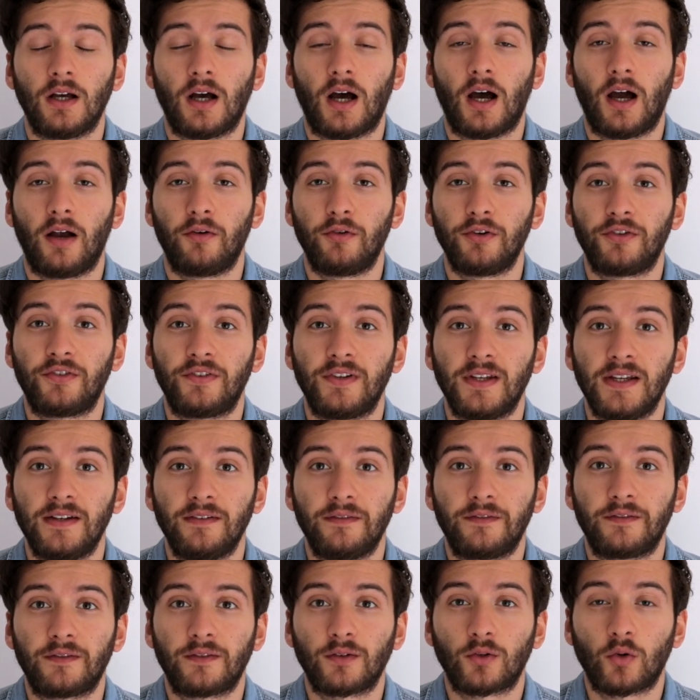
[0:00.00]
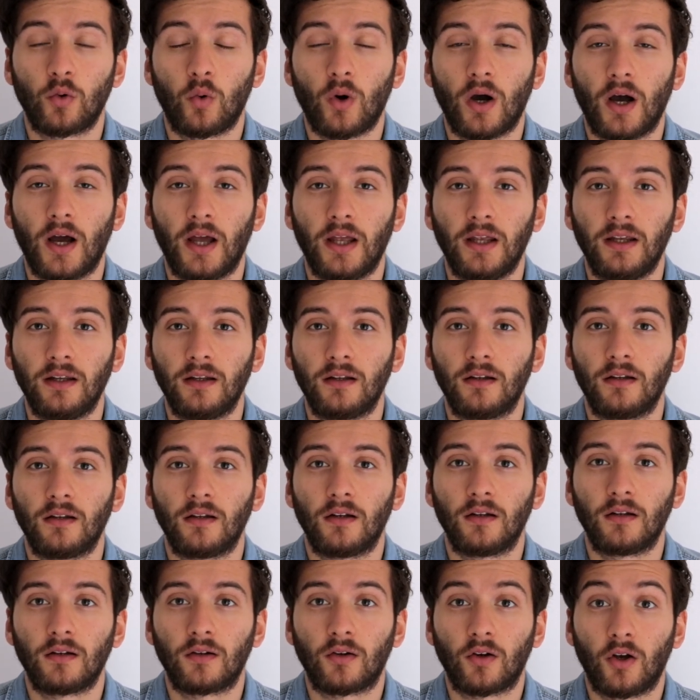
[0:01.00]
I received quite
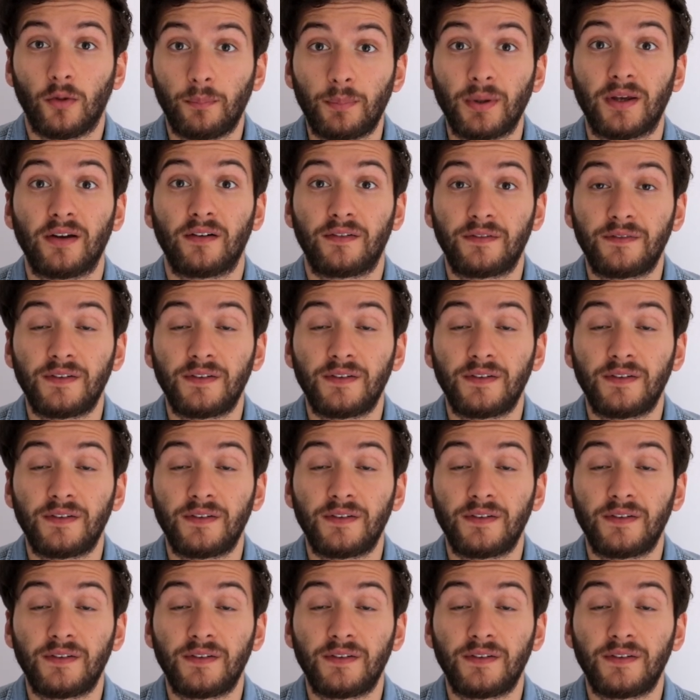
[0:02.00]
a bit of